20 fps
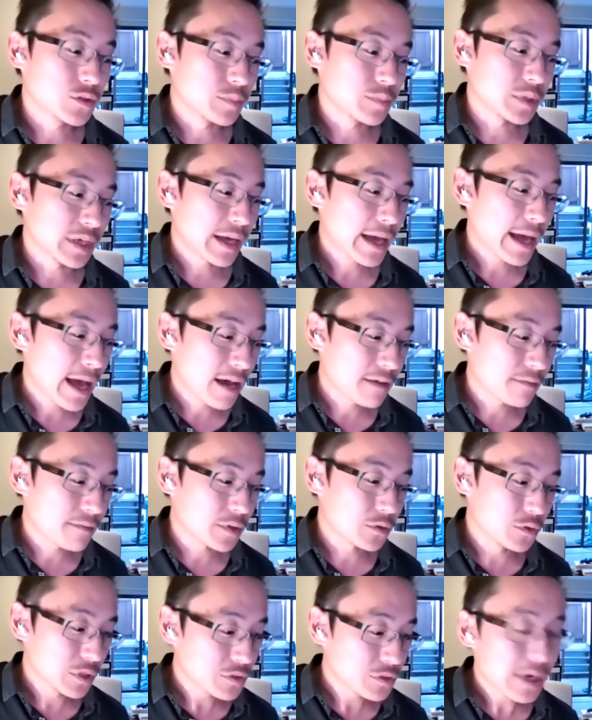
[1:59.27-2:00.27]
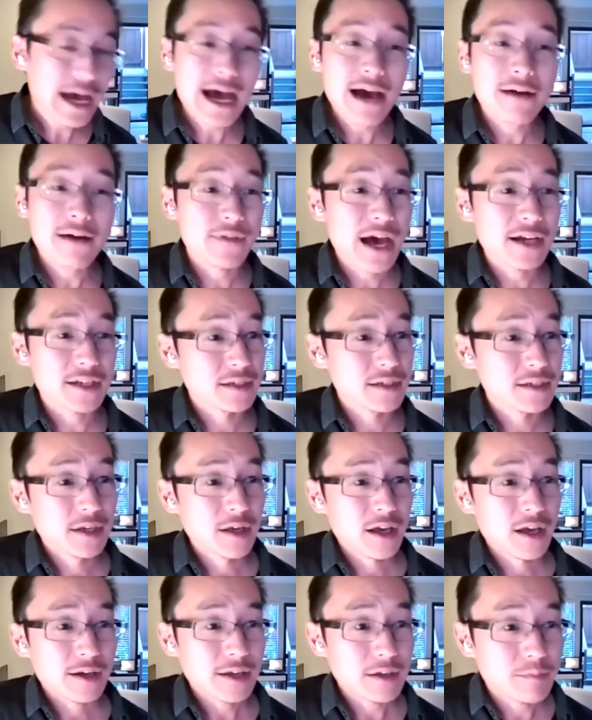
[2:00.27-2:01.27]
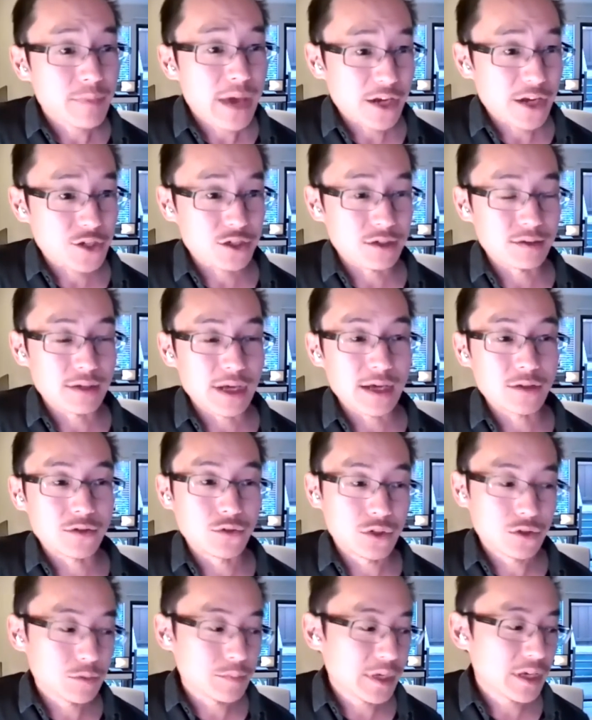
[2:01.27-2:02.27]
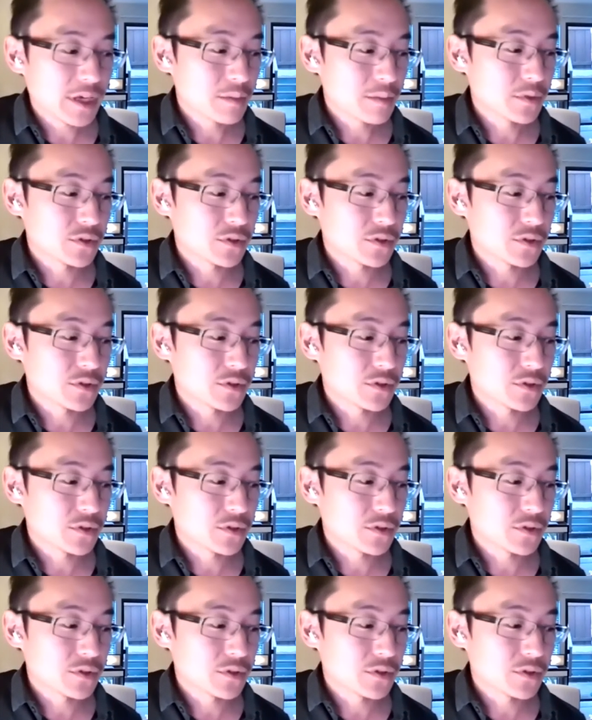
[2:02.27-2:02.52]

to have that compassion, and you need to